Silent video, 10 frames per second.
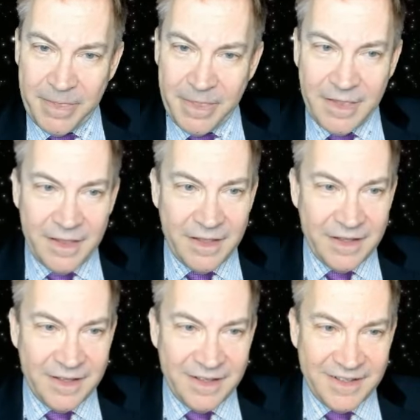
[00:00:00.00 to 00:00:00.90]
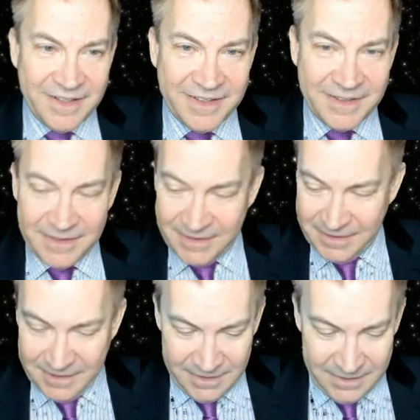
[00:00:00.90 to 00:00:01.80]

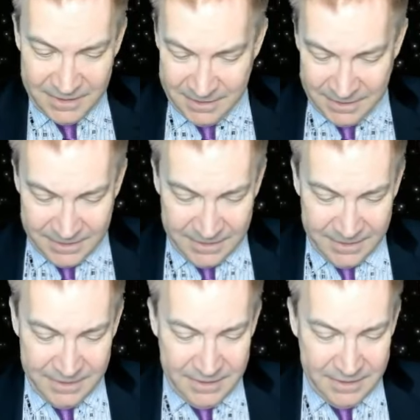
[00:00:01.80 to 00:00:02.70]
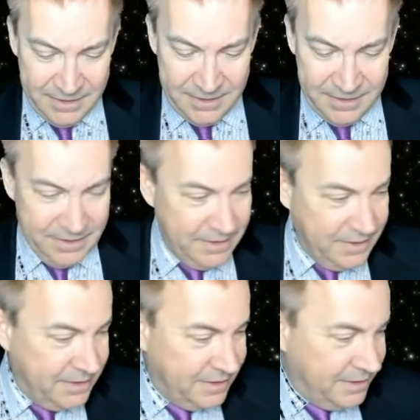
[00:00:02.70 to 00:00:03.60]

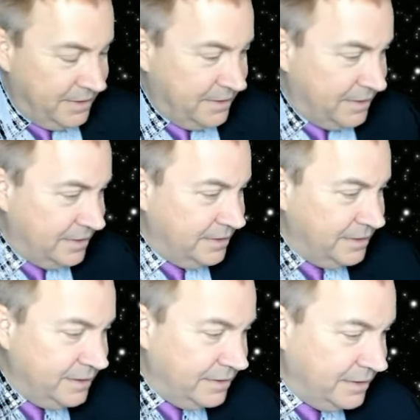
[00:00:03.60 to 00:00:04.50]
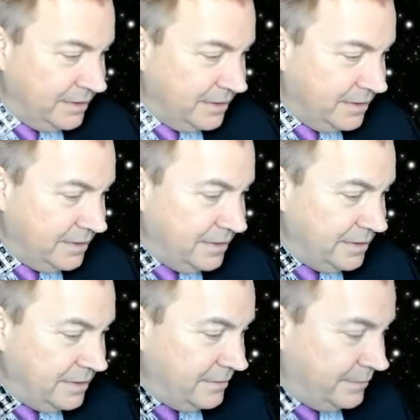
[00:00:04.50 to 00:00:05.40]

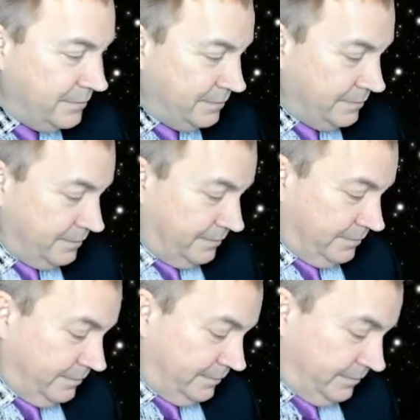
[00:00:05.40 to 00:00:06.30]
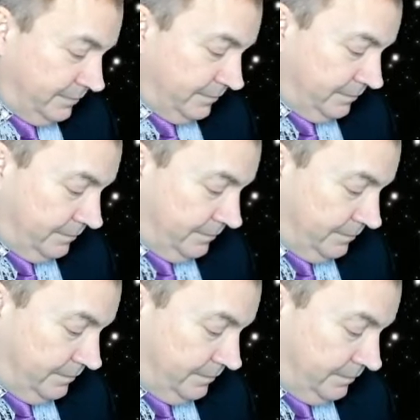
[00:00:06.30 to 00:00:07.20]

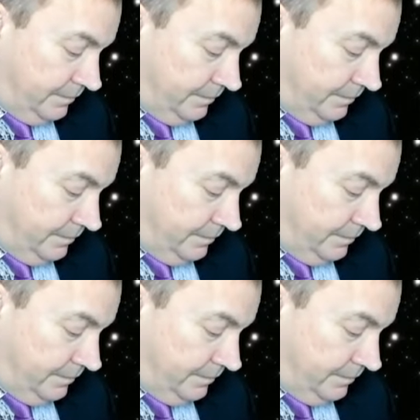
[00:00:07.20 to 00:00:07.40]
(silent)